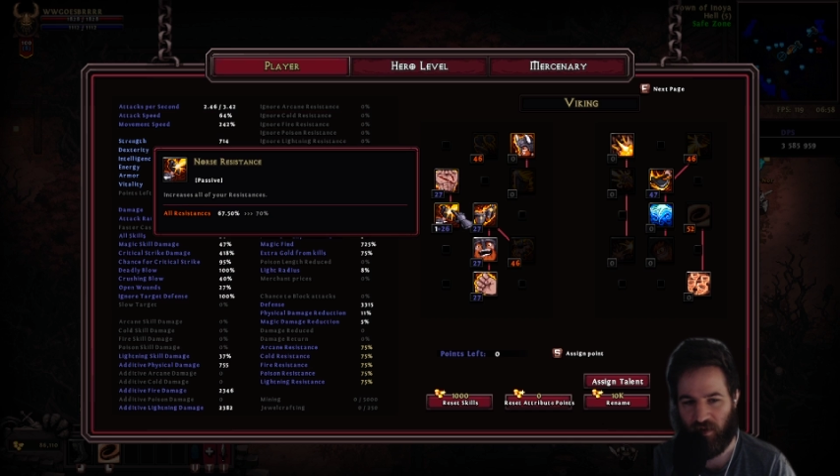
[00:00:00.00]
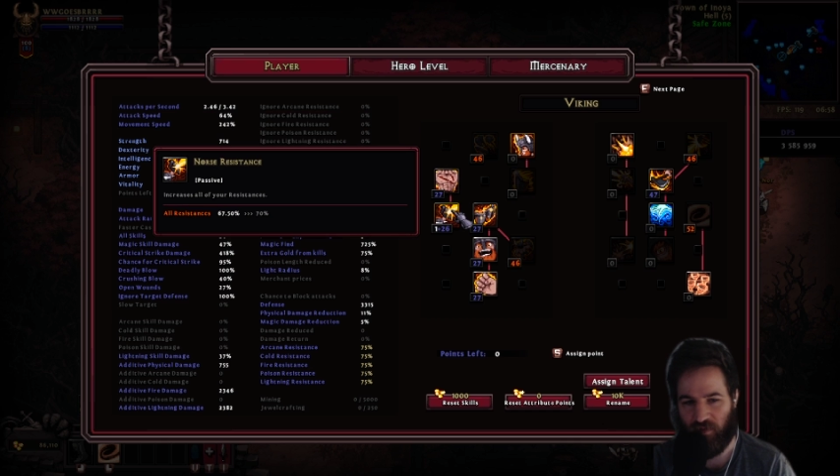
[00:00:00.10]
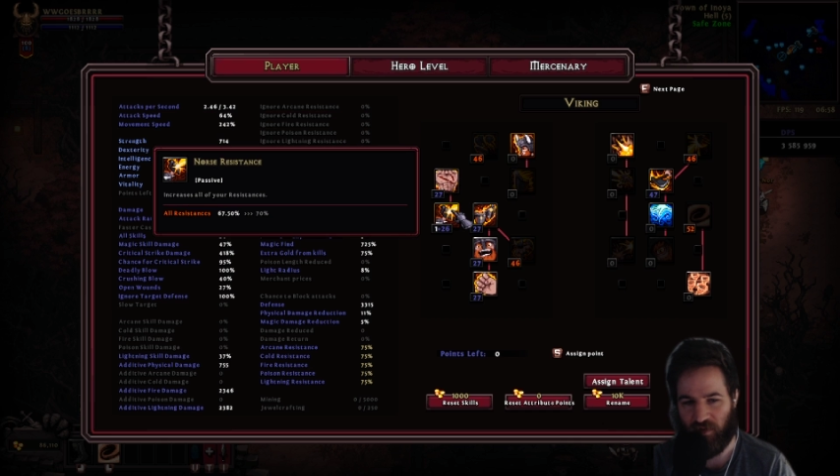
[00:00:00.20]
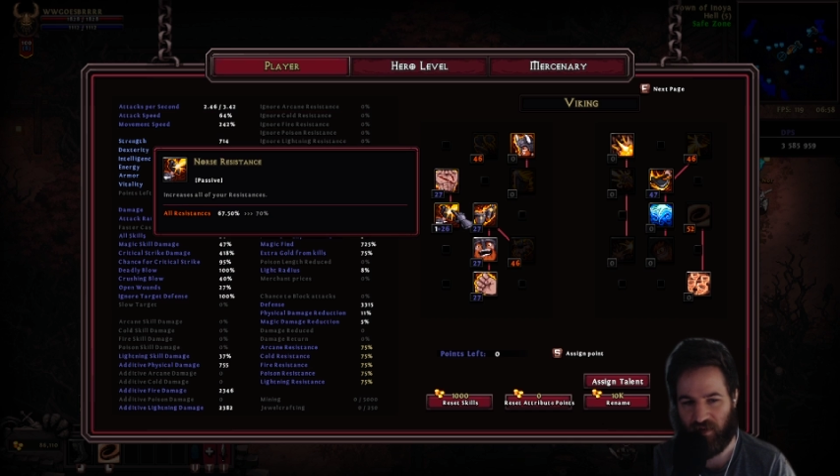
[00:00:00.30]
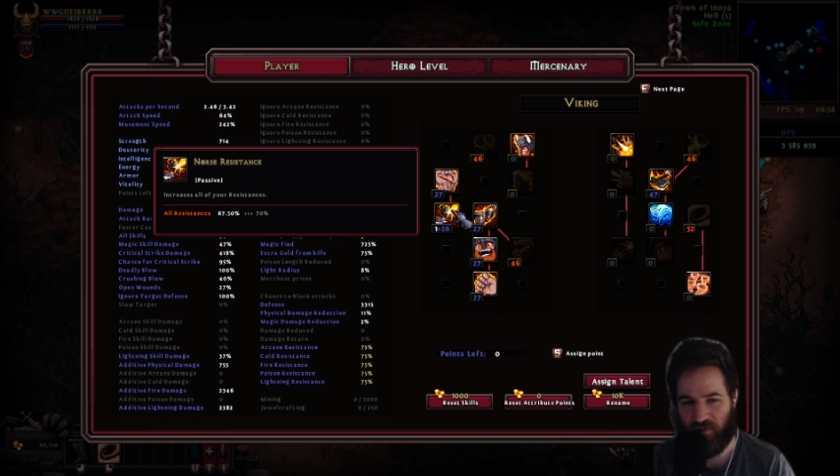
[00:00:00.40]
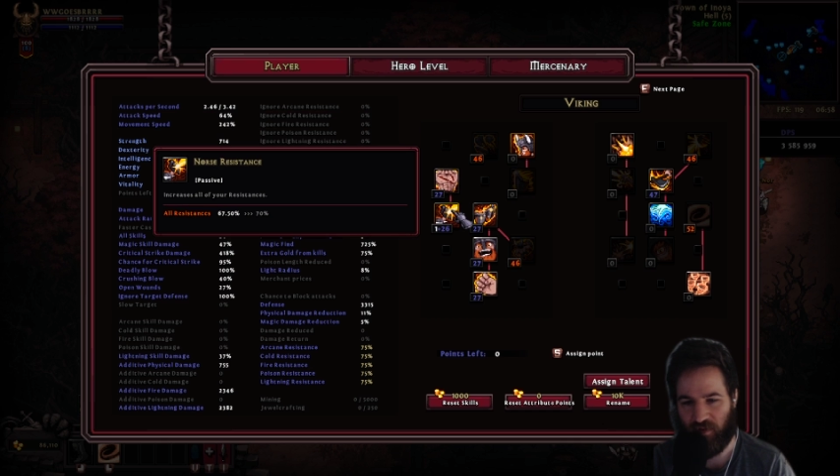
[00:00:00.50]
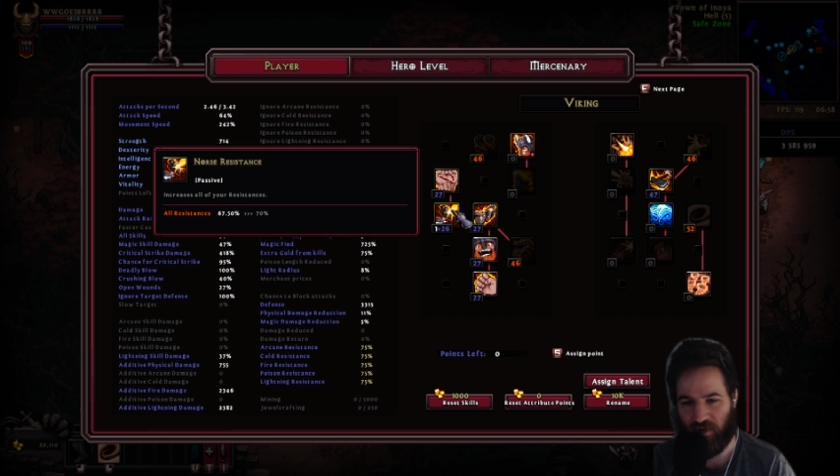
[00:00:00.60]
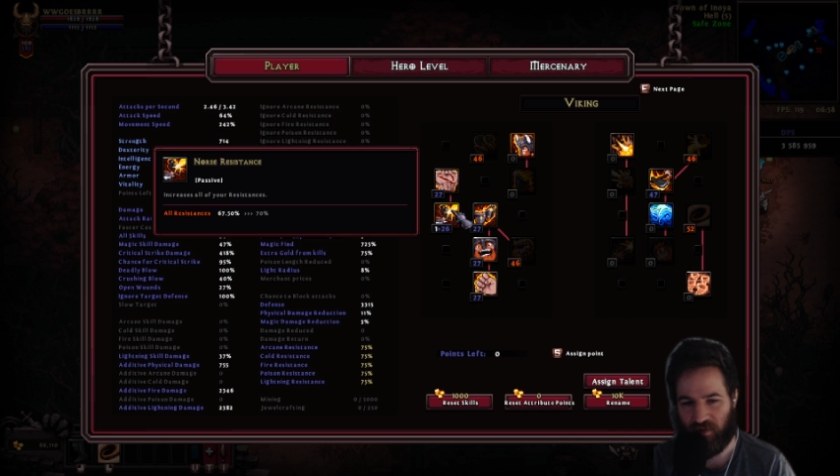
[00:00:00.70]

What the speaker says: this gives us